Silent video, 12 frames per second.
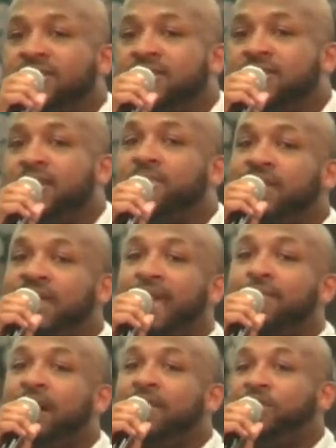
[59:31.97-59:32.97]
something
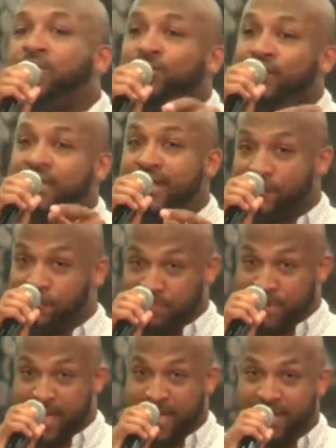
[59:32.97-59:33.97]
came out that you did that was
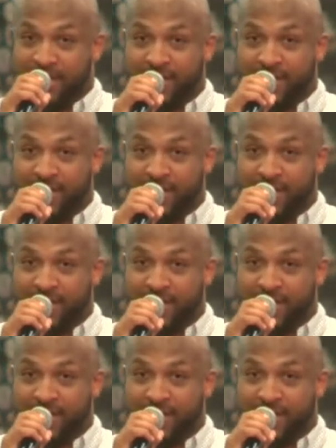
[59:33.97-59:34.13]
bad.